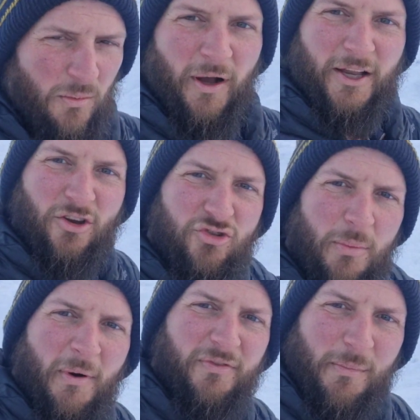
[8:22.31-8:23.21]
We're going to
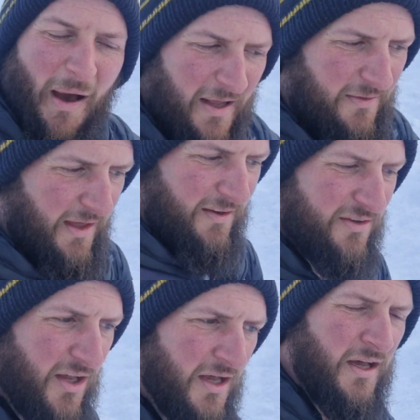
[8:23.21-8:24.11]
drop off the back of
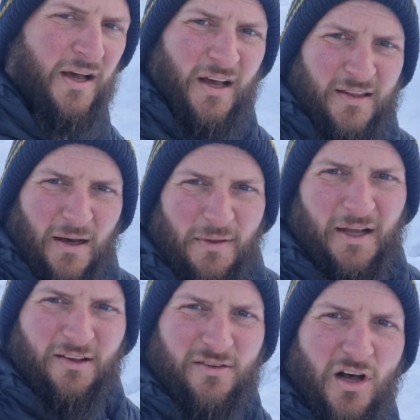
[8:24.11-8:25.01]
this down
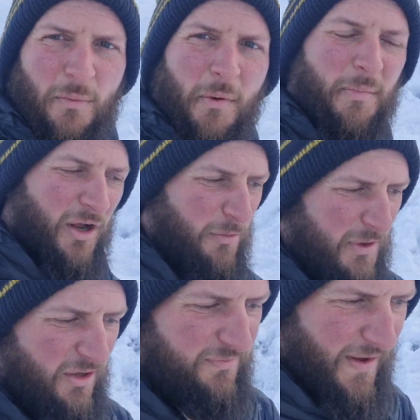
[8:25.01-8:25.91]
like a slope and pick up
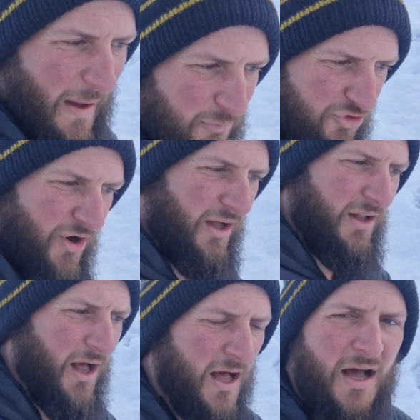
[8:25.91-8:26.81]
a little farm trail,